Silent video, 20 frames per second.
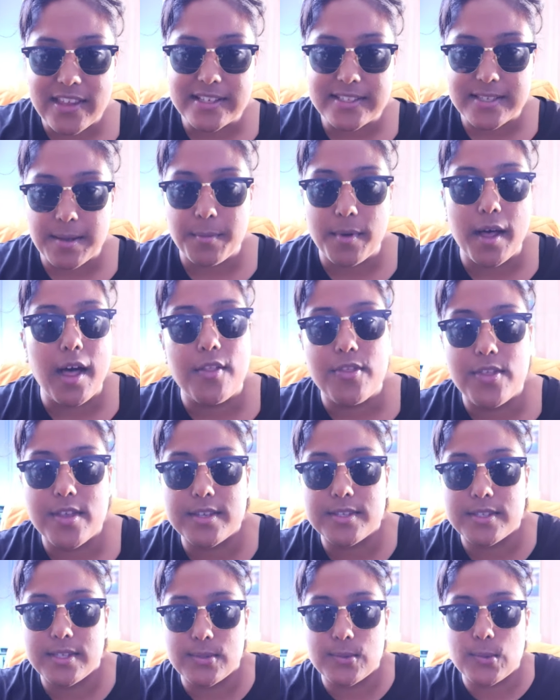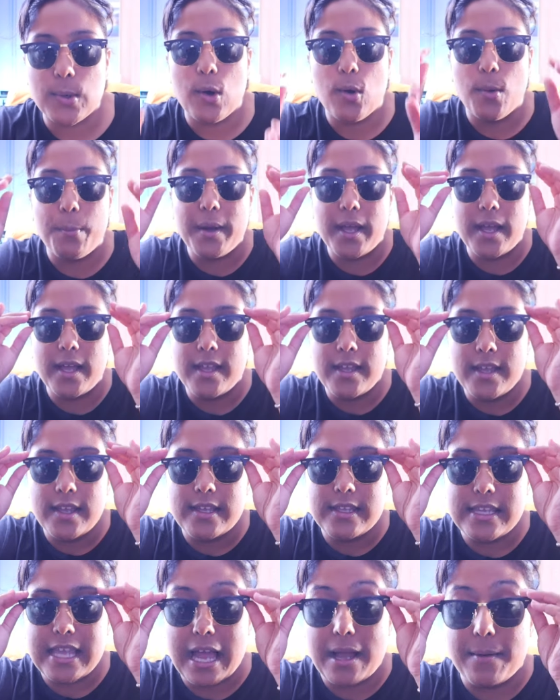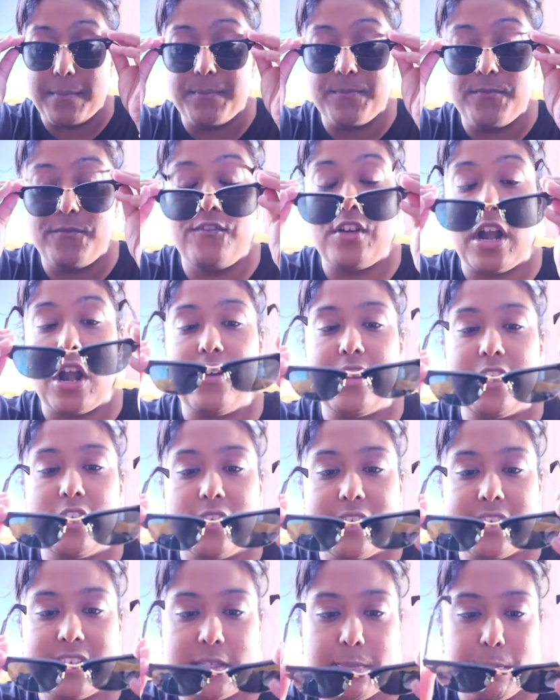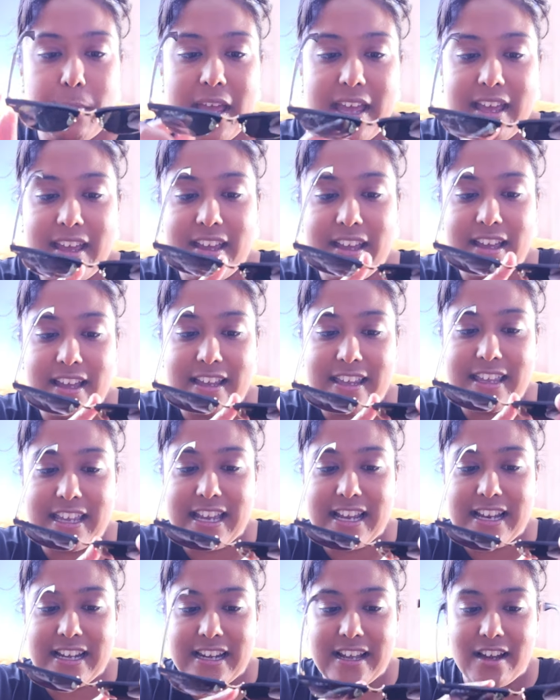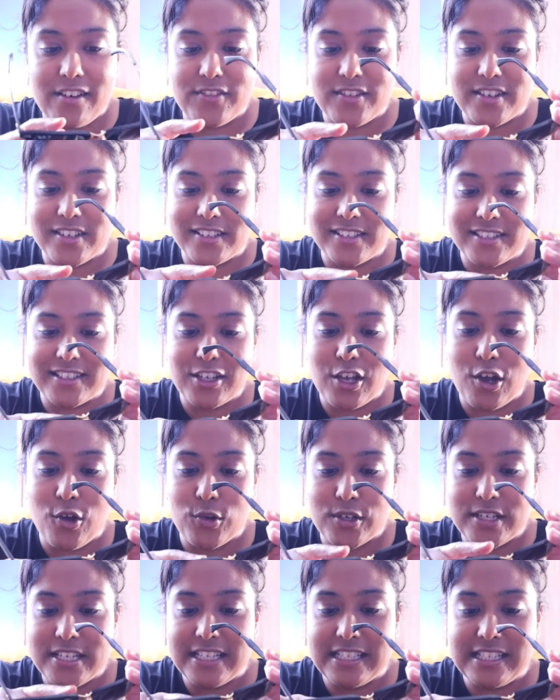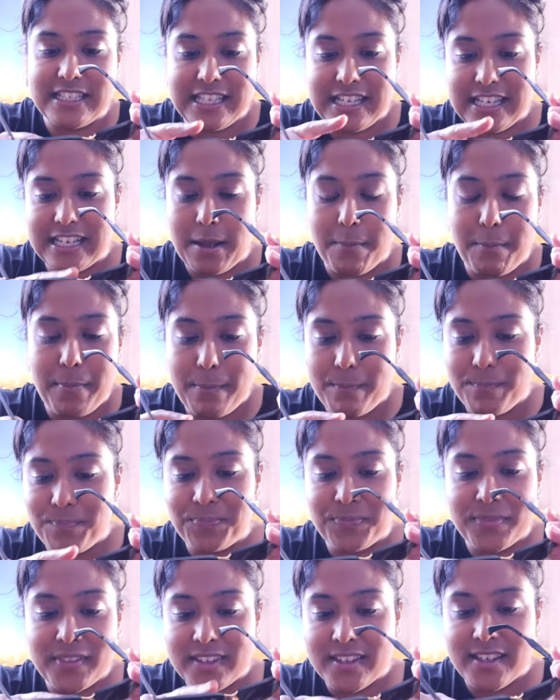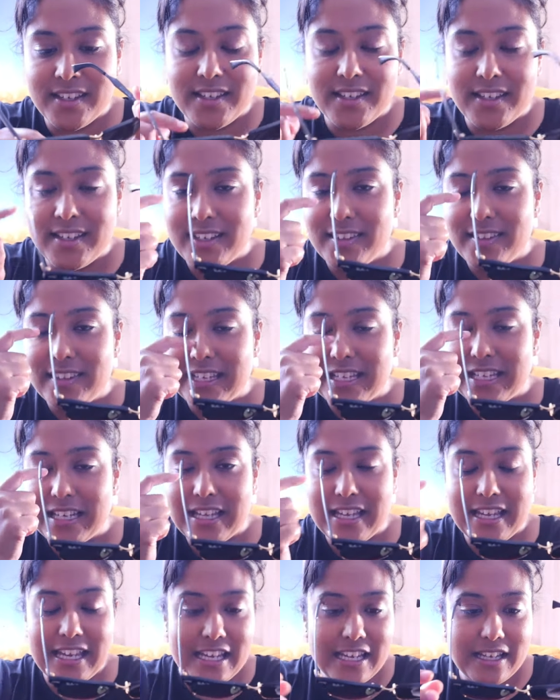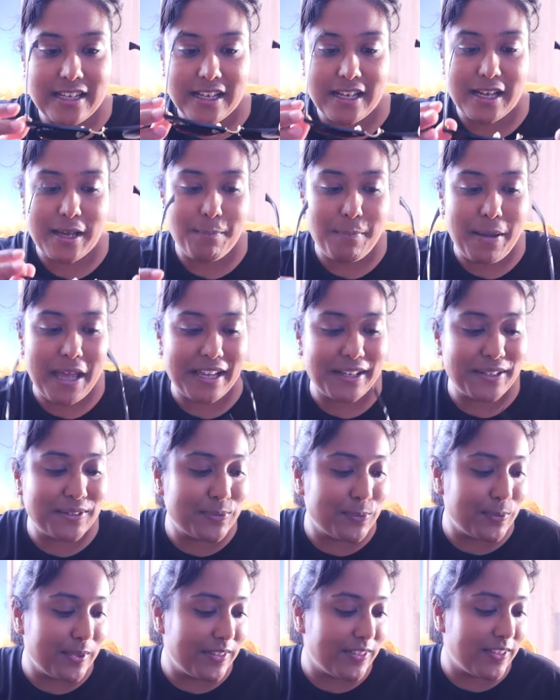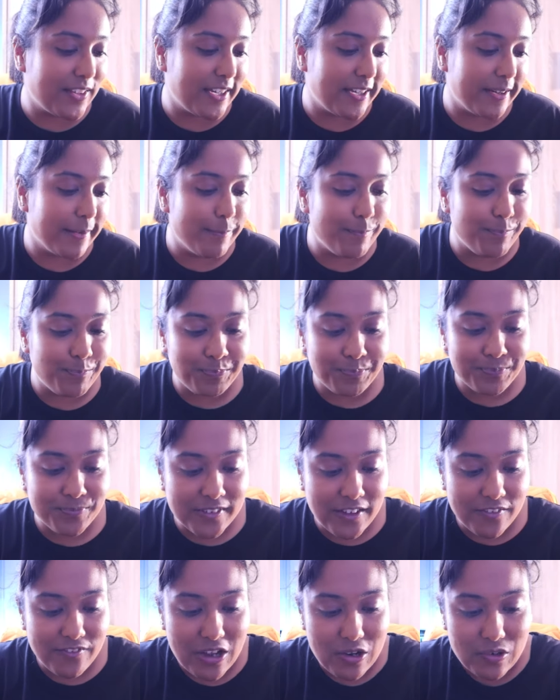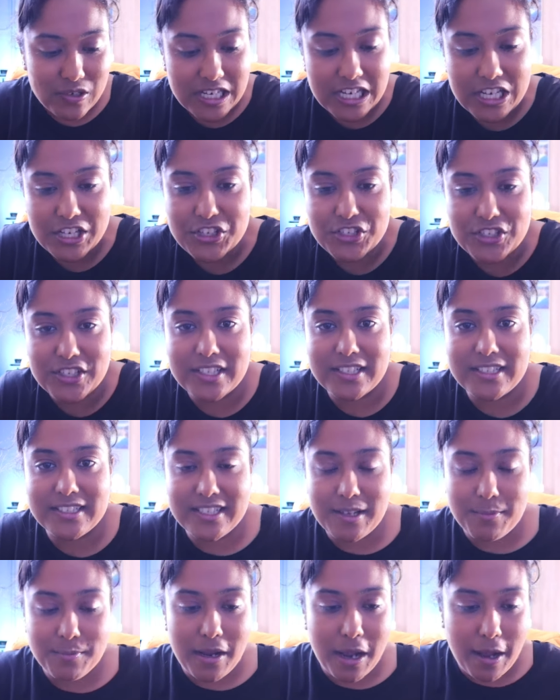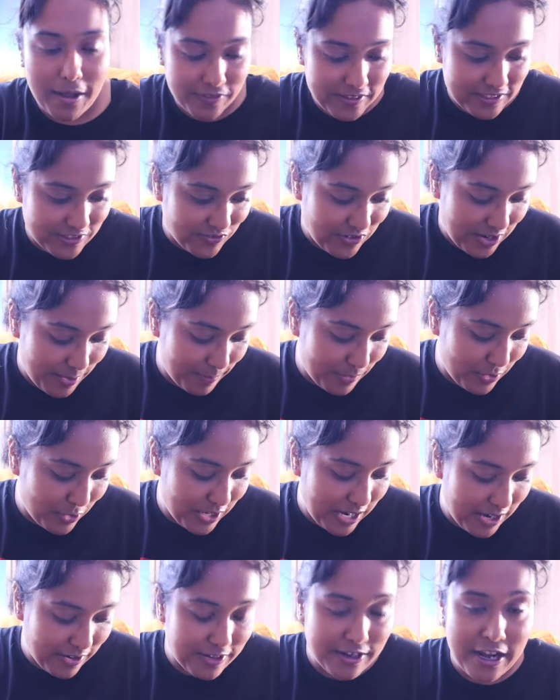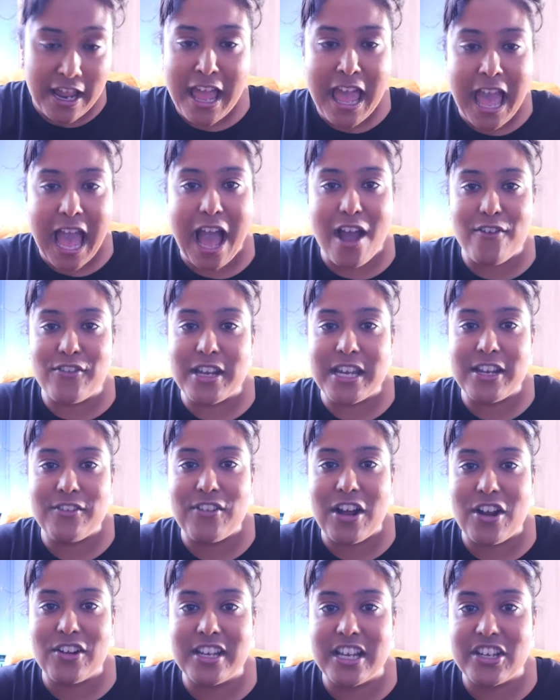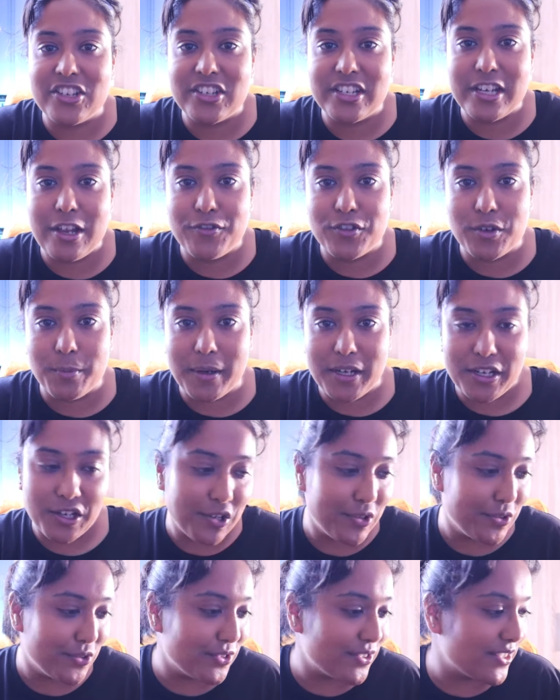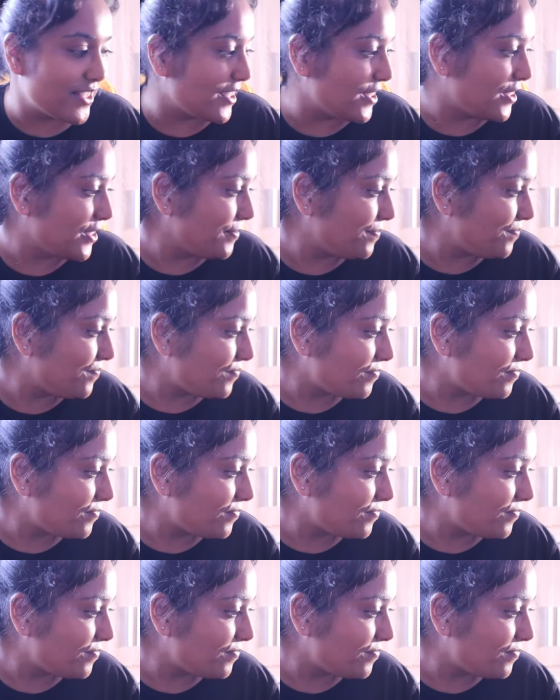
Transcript: think some others as well. But yeah, very nice pair. Again, I've just coated the inner pegs with foundations. I'm at this rate, I'm not gonna have any foundation left on my nose. So